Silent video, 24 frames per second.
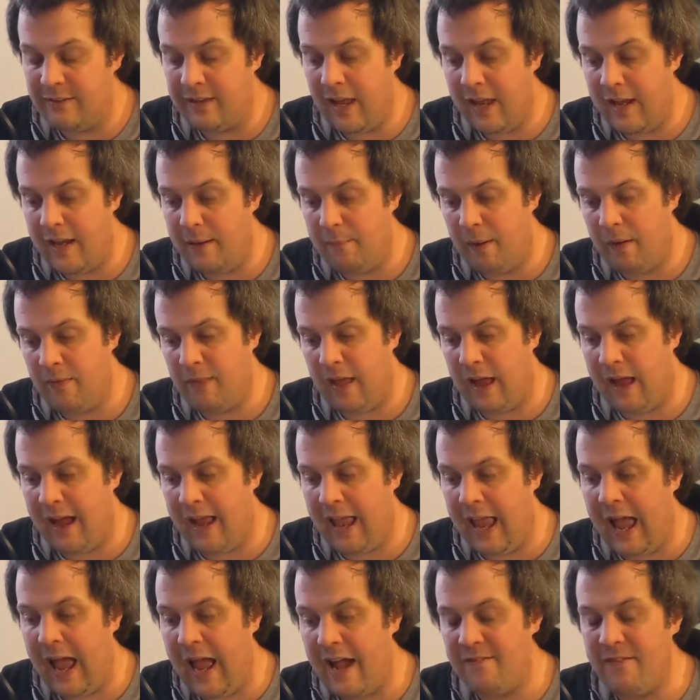about that, I
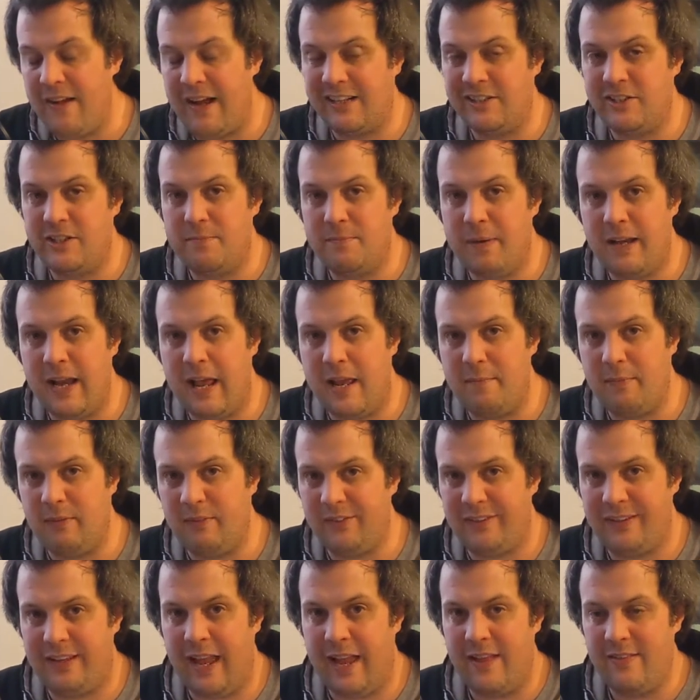have actually been able
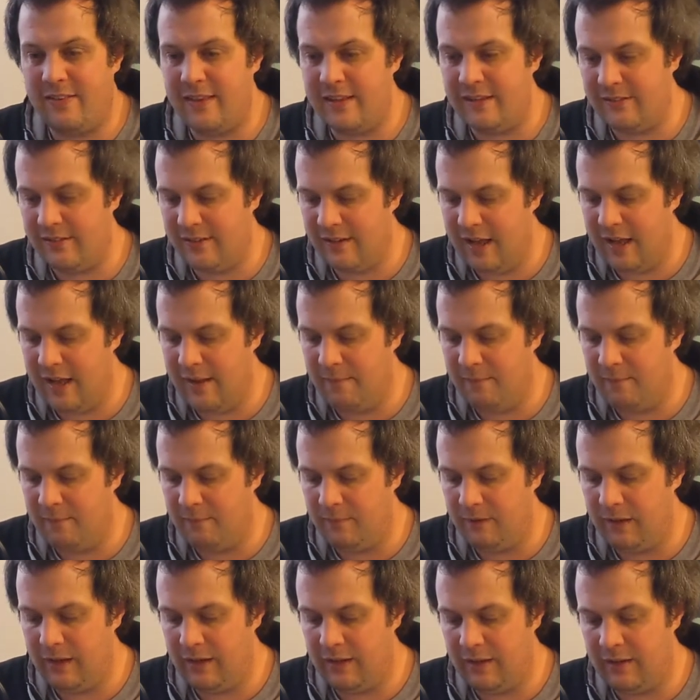to get these I
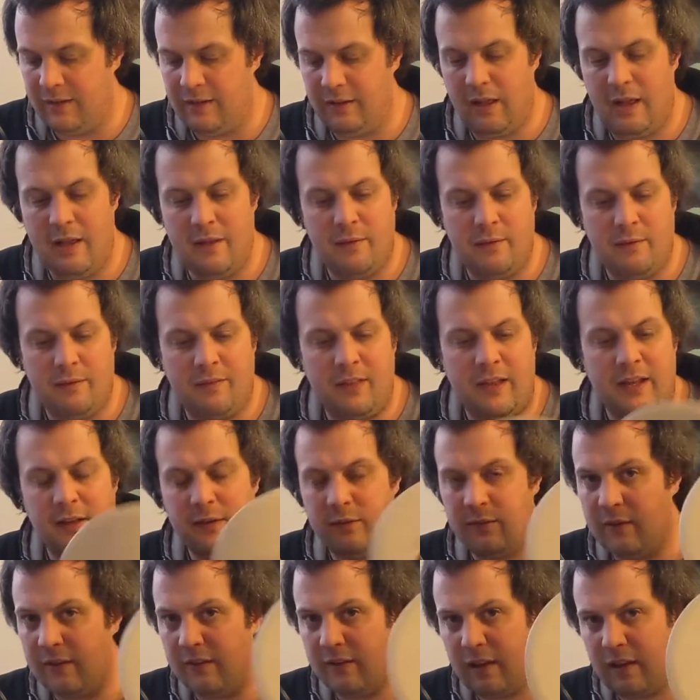think
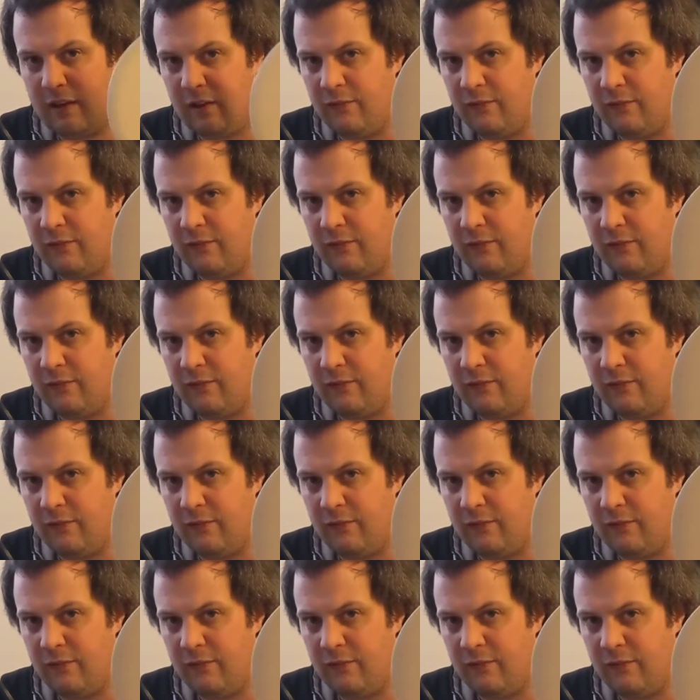it's this